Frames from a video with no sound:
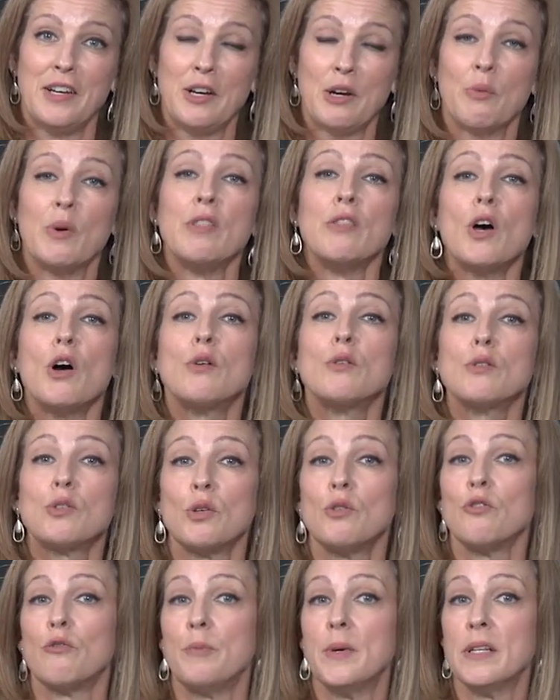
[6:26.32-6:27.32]
When those
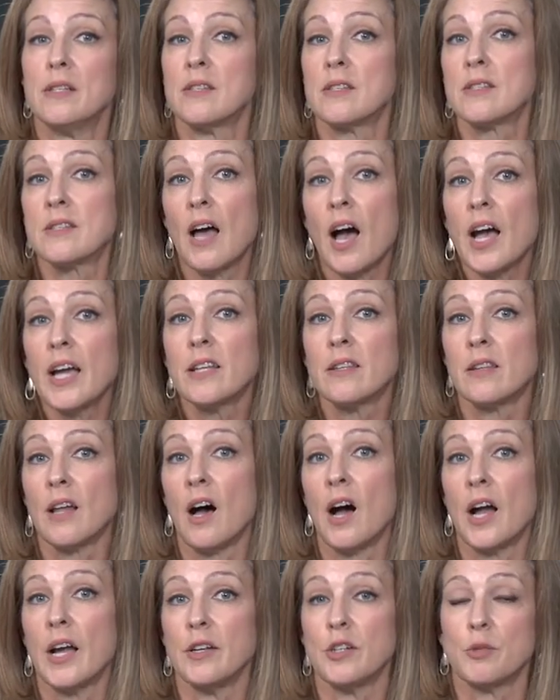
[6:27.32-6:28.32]
who've been
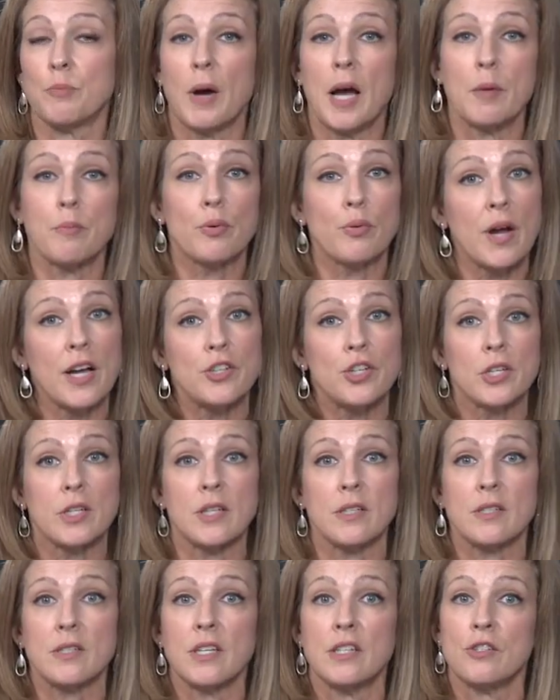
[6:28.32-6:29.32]
sidelined by
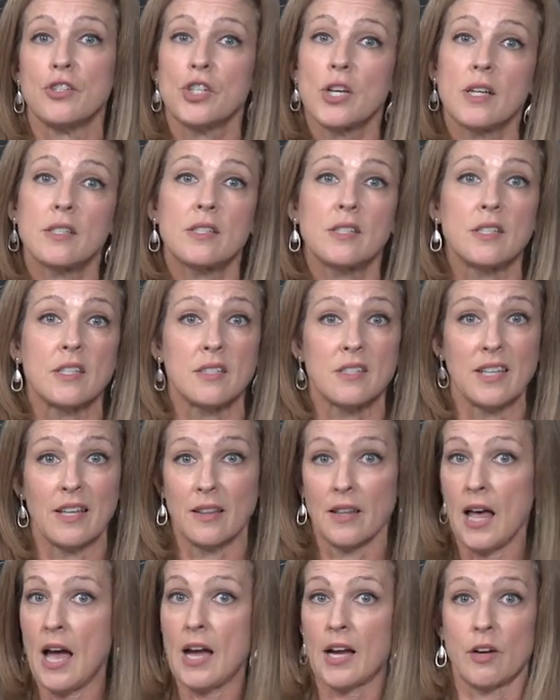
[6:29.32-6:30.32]
prejudice, injustice,
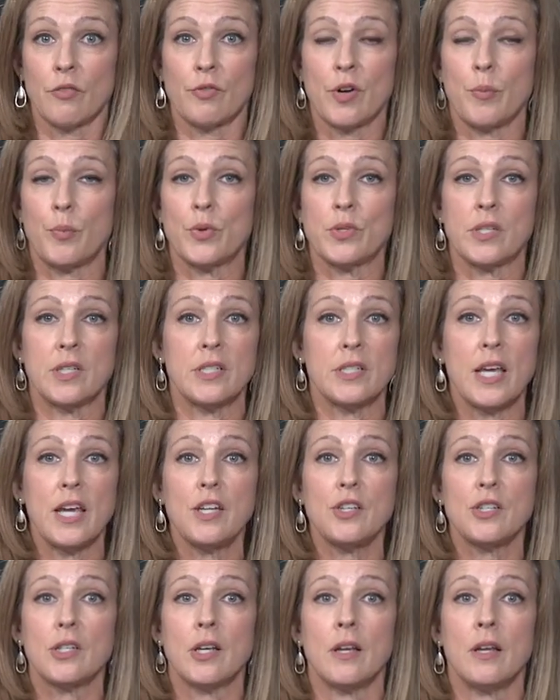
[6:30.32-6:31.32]
and lack of
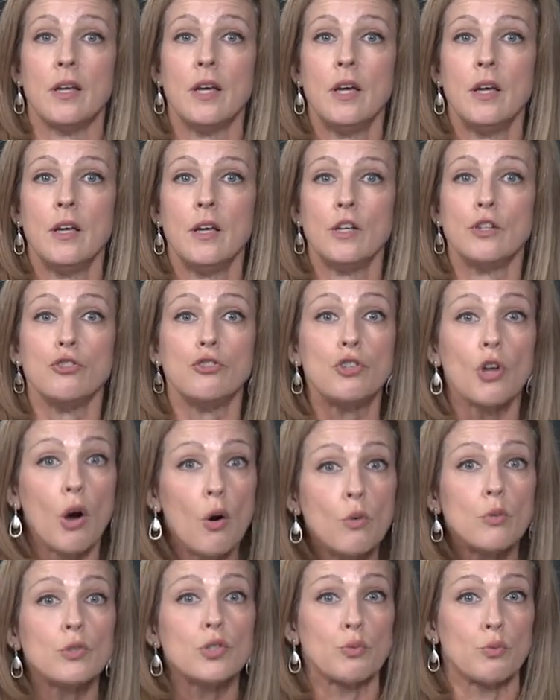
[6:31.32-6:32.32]
representation
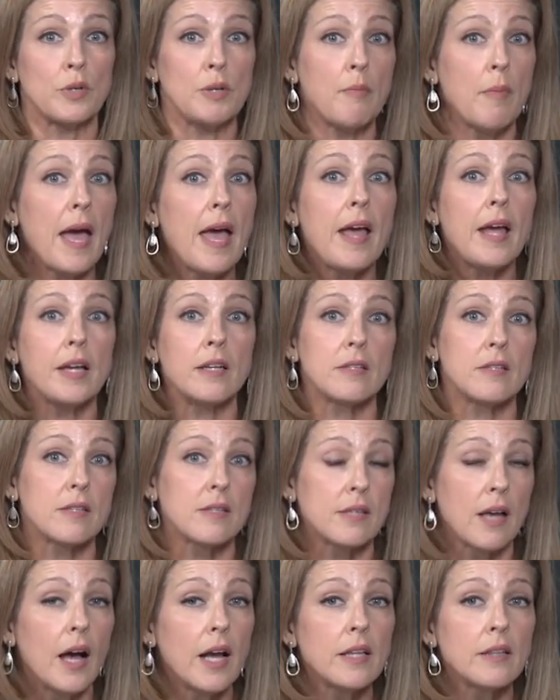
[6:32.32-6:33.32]
don't remain
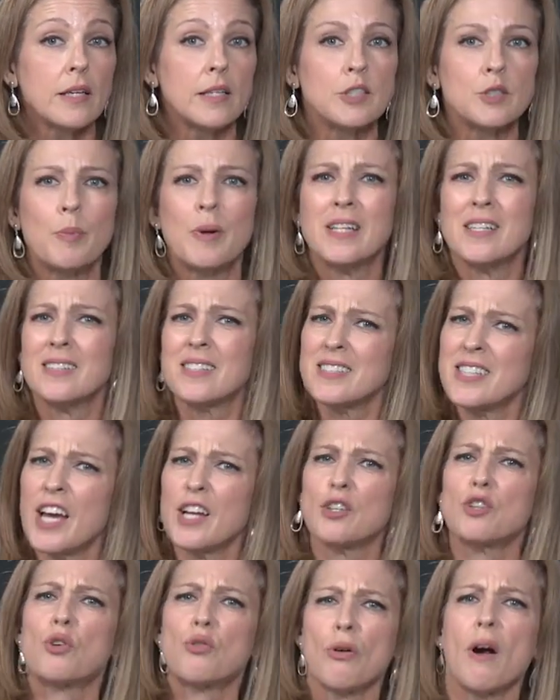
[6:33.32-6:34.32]
silent, but
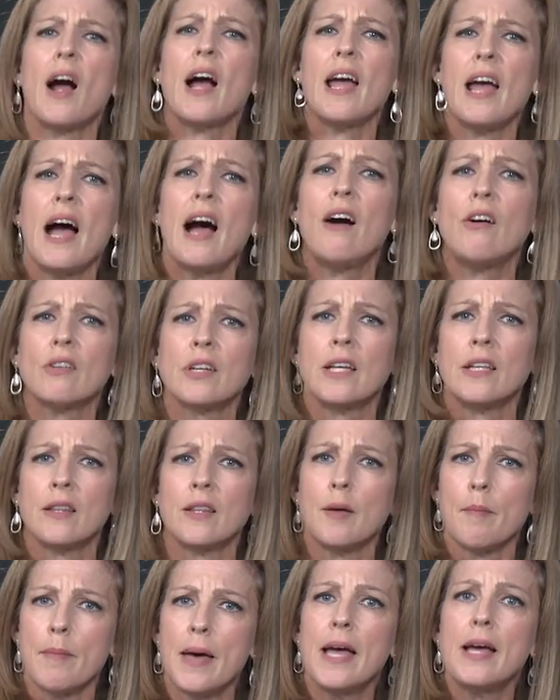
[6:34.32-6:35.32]
instead cry out in
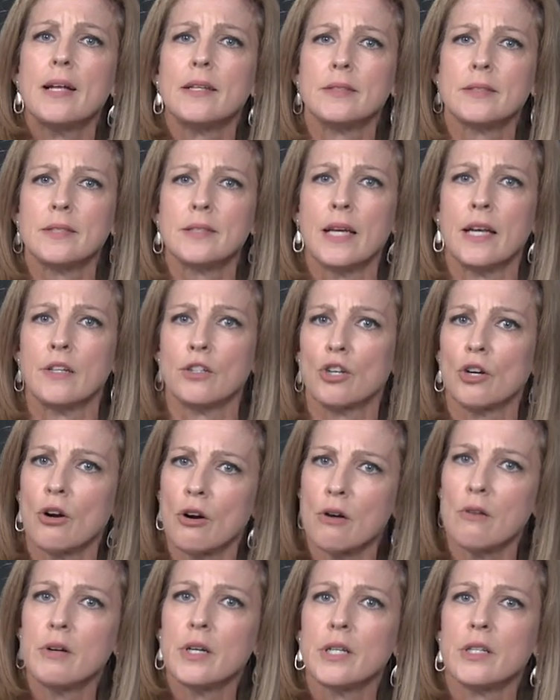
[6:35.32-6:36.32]
lament and
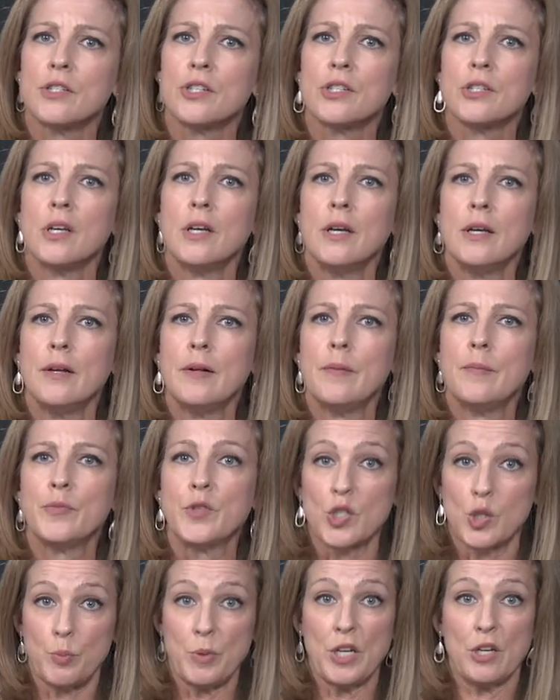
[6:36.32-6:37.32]
courage
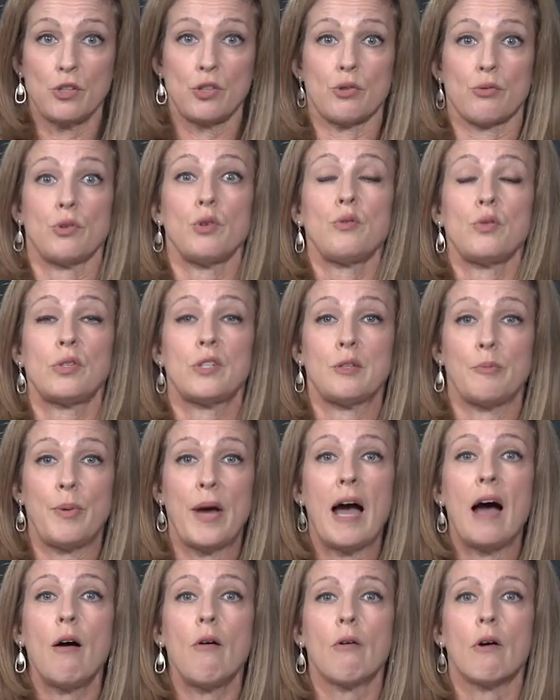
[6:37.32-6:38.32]
to speak truth to
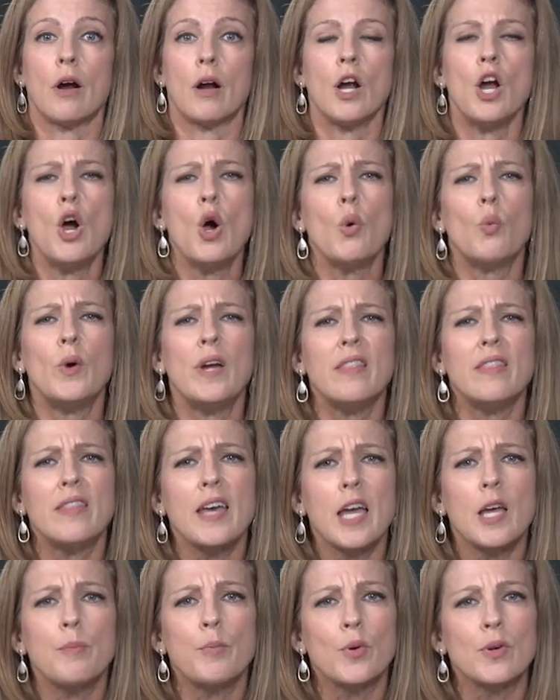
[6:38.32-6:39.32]
power, when
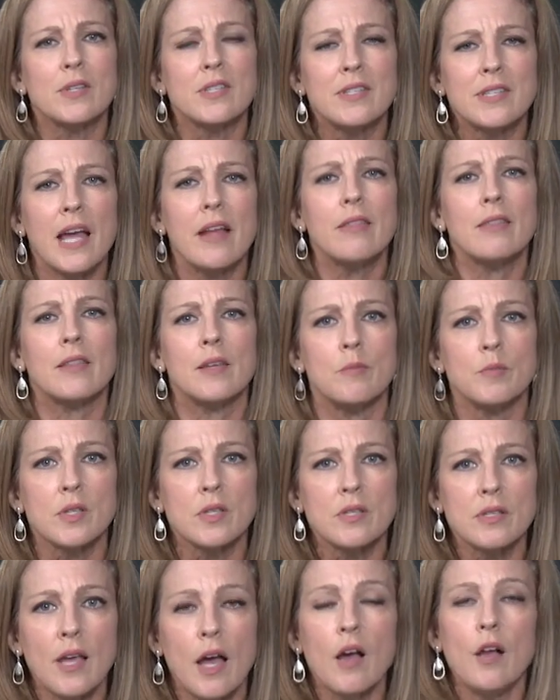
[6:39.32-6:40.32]
they present
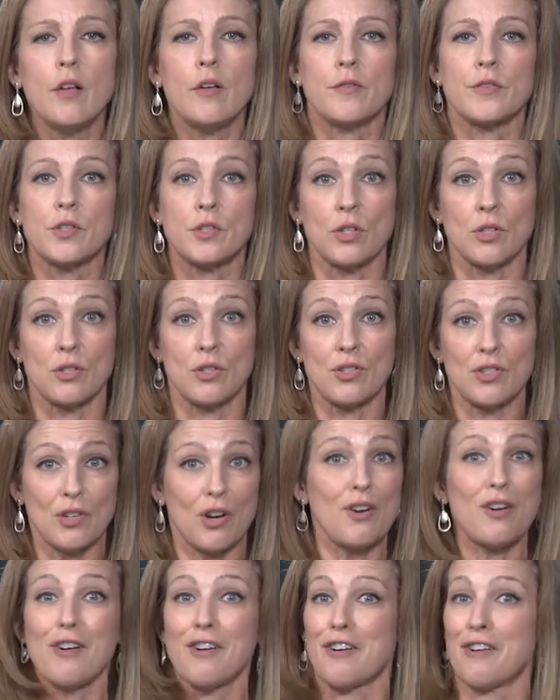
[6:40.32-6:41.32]
themselves to
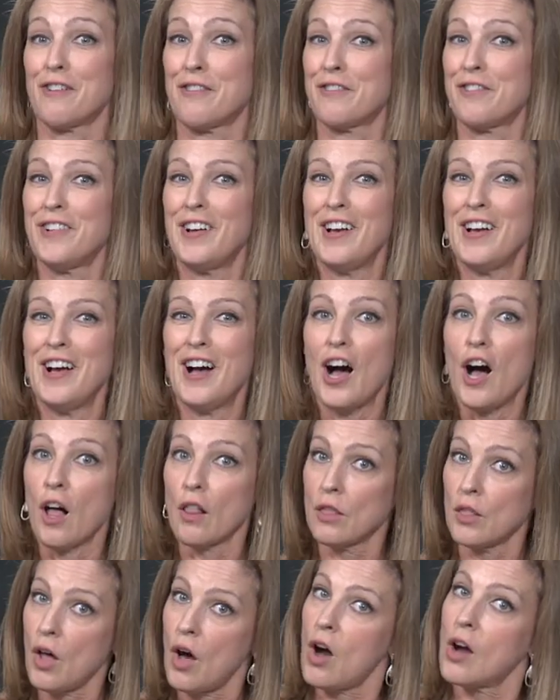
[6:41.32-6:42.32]
serve
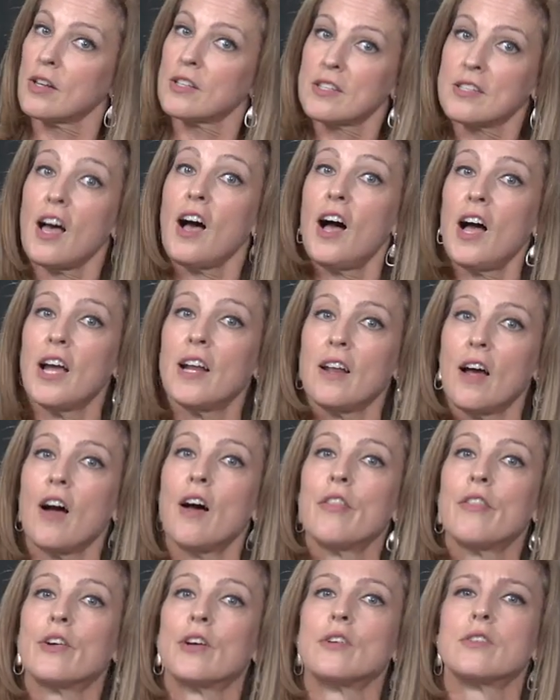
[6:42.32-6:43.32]
alongside
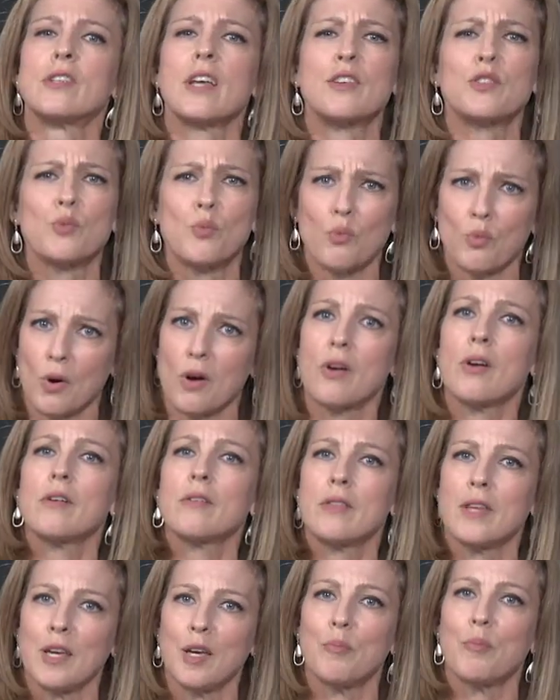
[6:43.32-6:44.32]
others as
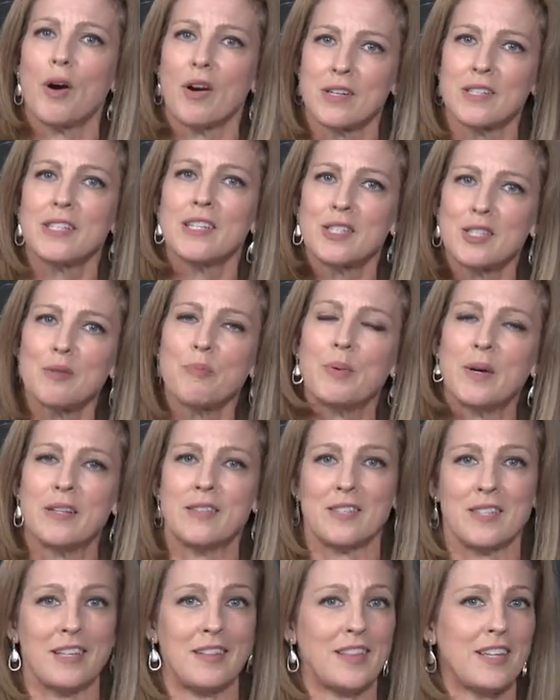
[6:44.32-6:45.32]
worthy
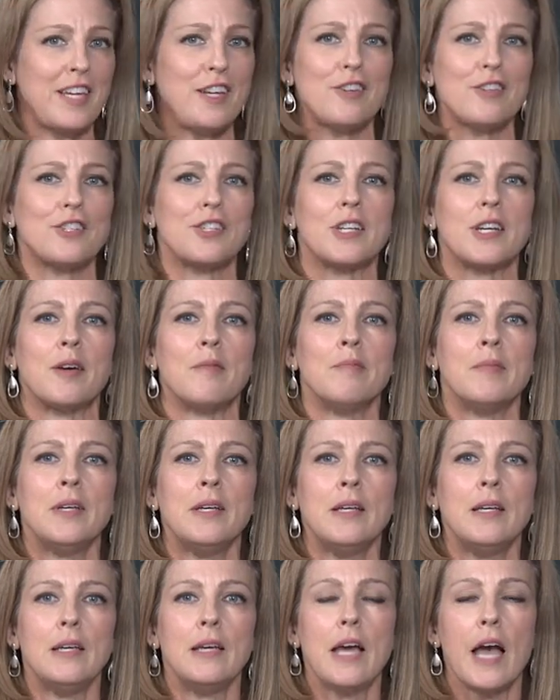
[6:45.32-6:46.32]
participants in leadership
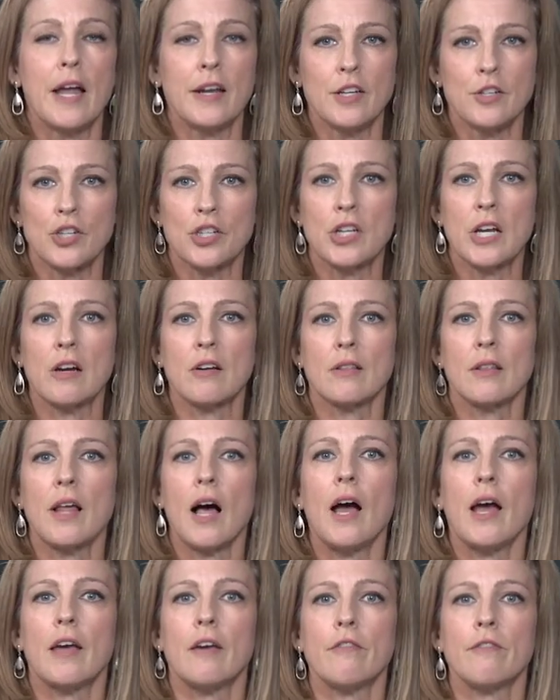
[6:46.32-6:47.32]
and in shared
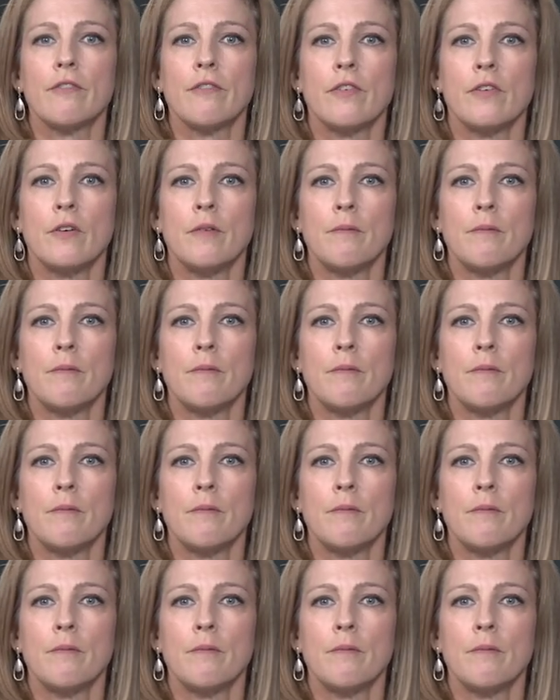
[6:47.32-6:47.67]
life,